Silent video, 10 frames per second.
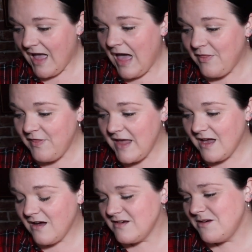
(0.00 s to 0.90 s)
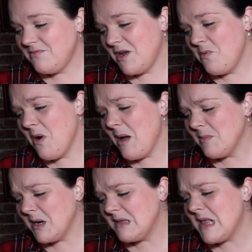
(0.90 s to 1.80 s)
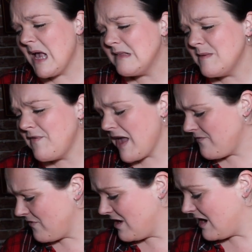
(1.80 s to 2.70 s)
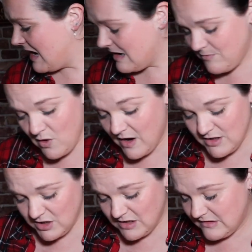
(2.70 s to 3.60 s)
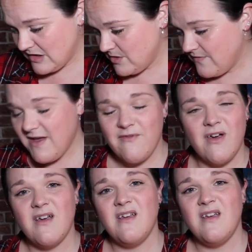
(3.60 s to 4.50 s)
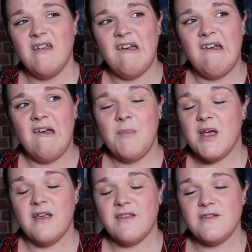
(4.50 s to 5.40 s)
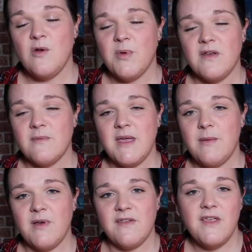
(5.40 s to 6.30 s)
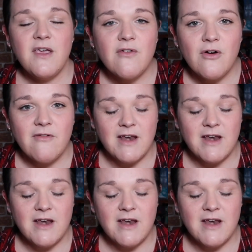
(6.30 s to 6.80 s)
I think, I don't know what I'm going to say is my favourite. I'm not actually going to tell you a favourite, not because I'm keeping it a secret or